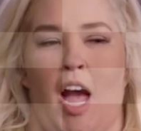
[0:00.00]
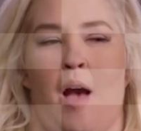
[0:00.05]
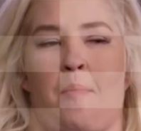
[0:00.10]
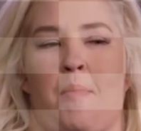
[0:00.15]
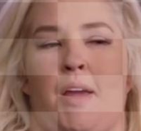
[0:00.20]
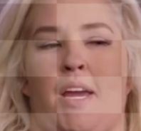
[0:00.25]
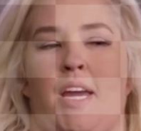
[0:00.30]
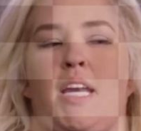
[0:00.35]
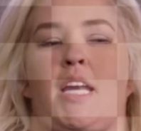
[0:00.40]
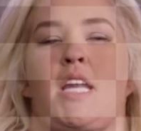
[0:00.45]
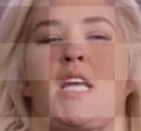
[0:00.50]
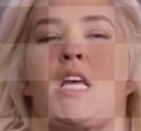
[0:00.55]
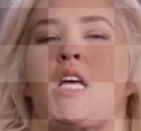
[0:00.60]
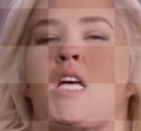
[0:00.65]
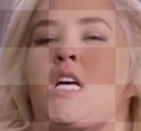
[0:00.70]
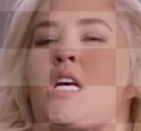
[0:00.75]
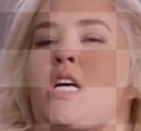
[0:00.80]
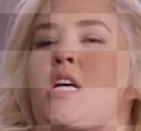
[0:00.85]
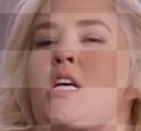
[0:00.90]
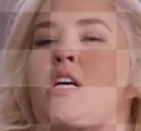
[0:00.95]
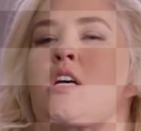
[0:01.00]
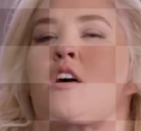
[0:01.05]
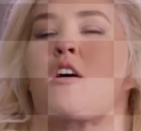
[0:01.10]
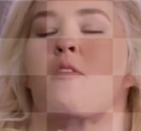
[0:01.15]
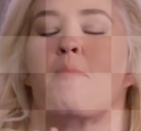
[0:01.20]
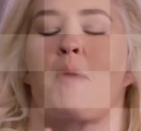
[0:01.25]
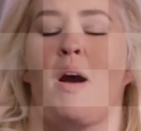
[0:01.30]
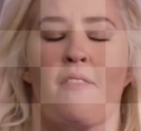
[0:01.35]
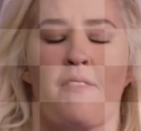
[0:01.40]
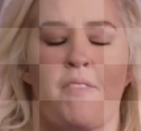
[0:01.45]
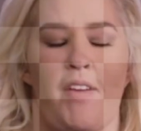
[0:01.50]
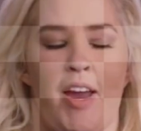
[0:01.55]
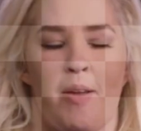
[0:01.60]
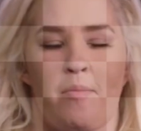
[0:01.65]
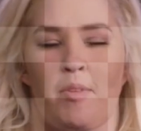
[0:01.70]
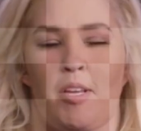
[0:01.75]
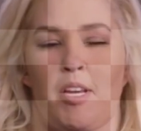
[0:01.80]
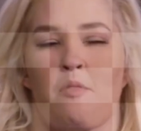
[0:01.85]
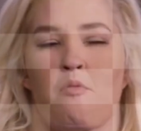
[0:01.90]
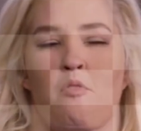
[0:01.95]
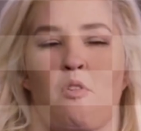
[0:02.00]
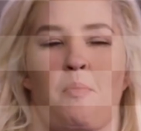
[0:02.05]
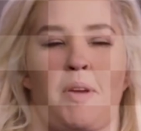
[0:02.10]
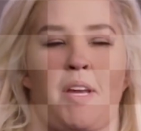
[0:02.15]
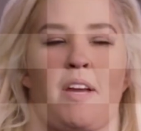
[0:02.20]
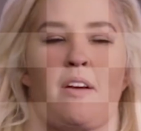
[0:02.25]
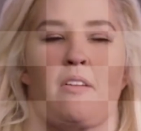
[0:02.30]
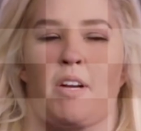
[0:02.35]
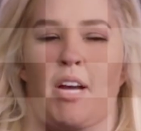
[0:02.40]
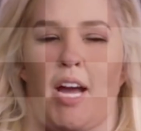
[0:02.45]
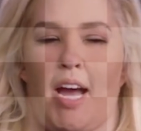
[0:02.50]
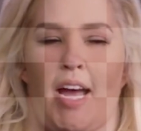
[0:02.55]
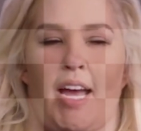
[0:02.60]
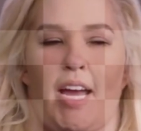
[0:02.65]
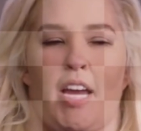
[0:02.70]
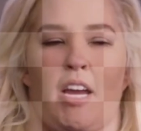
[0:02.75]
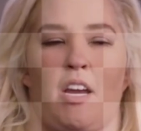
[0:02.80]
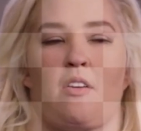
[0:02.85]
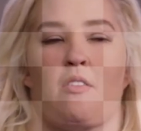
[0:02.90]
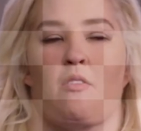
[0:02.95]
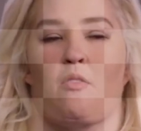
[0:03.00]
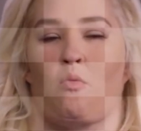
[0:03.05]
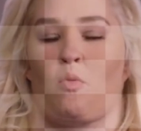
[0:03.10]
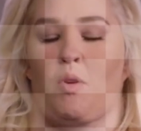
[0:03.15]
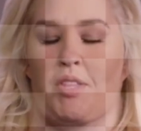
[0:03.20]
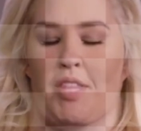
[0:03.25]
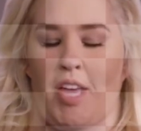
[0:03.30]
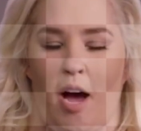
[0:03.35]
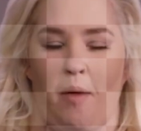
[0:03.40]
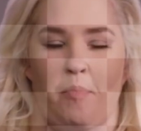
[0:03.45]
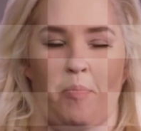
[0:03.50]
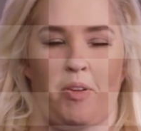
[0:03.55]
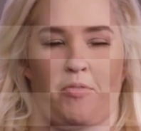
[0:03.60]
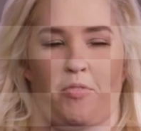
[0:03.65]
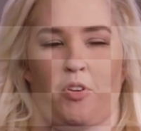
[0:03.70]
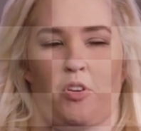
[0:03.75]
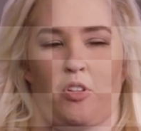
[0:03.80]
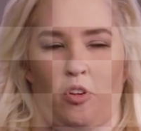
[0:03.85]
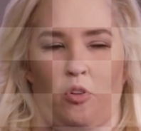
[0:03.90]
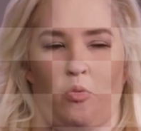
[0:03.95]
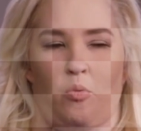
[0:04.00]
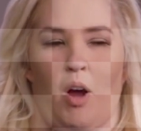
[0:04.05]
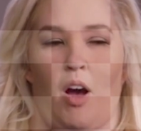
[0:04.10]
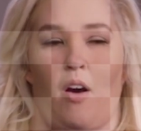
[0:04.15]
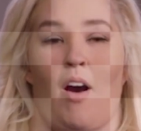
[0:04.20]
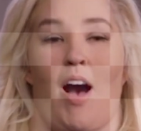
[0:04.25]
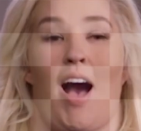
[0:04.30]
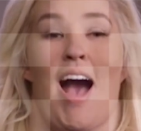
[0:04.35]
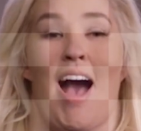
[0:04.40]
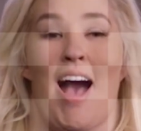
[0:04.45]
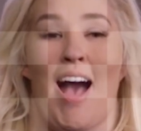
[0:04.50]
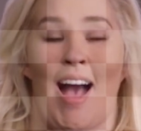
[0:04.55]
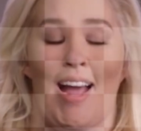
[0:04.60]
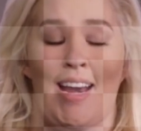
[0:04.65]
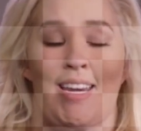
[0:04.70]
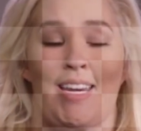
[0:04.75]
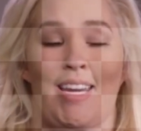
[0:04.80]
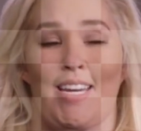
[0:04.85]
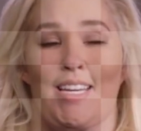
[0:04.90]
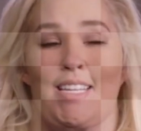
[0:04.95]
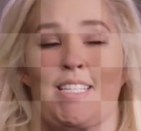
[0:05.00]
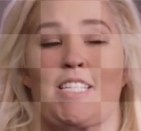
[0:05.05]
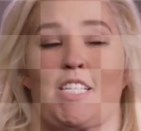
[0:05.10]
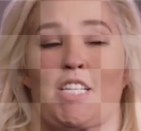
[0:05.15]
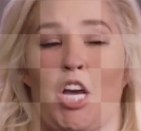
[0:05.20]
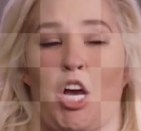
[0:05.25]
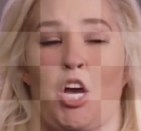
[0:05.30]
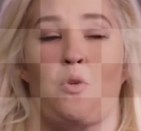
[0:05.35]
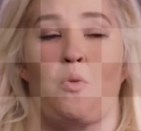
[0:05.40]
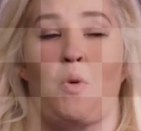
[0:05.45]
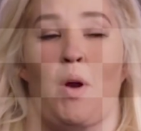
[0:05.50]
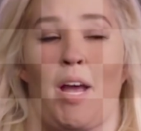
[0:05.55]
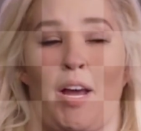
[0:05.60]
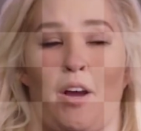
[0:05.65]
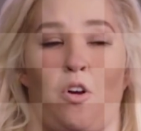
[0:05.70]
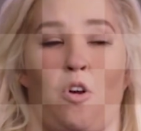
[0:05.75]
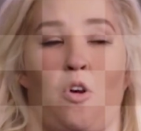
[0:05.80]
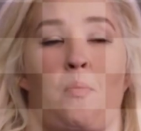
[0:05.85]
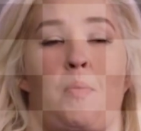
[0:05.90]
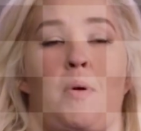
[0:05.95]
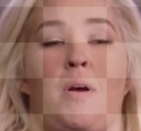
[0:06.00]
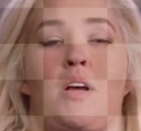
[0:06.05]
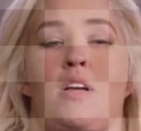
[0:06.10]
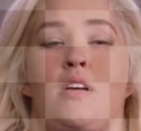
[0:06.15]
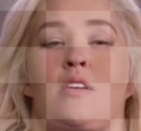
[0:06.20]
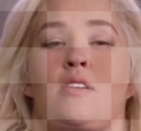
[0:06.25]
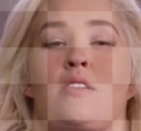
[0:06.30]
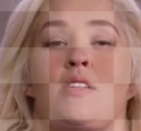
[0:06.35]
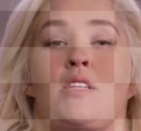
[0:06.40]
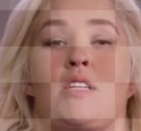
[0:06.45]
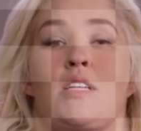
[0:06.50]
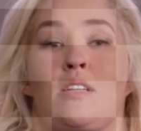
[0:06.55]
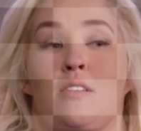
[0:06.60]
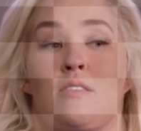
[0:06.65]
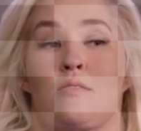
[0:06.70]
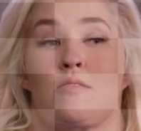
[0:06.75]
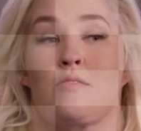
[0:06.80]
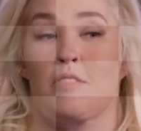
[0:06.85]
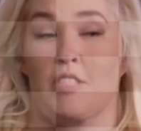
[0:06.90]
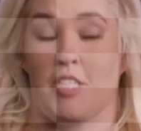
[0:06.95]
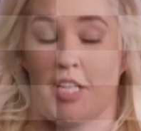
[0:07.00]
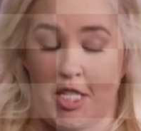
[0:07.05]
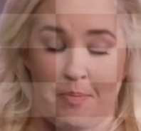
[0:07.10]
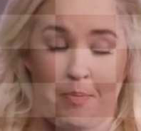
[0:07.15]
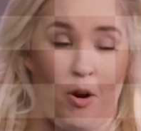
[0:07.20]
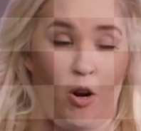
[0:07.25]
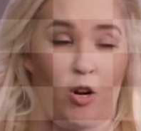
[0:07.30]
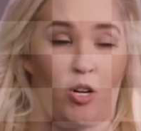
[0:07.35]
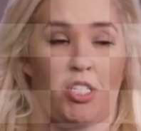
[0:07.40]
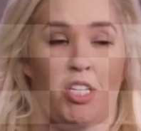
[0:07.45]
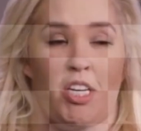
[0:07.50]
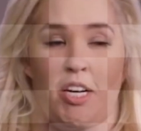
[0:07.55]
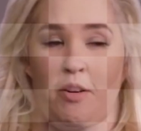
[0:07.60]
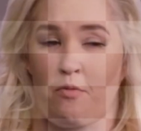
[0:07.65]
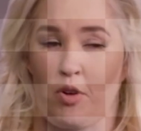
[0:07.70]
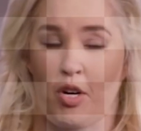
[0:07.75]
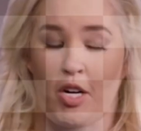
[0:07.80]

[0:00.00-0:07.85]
I mean, my family will be okay without me for a little while. I need to go help this person in